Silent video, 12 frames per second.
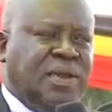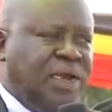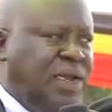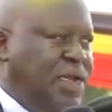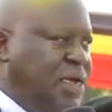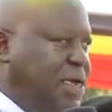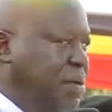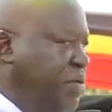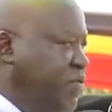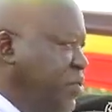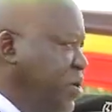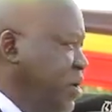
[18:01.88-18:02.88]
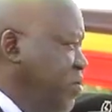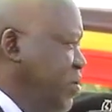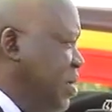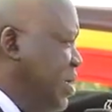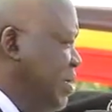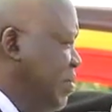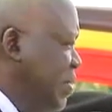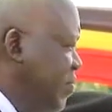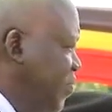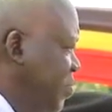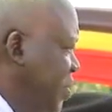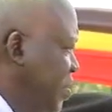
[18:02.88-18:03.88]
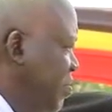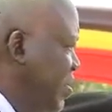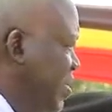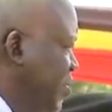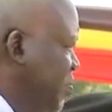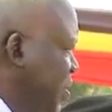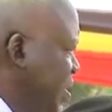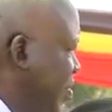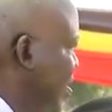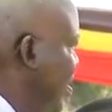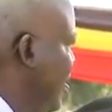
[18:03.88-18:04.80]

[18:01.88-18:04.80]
can they come in front here or they can stand from there, Mr. Speaker?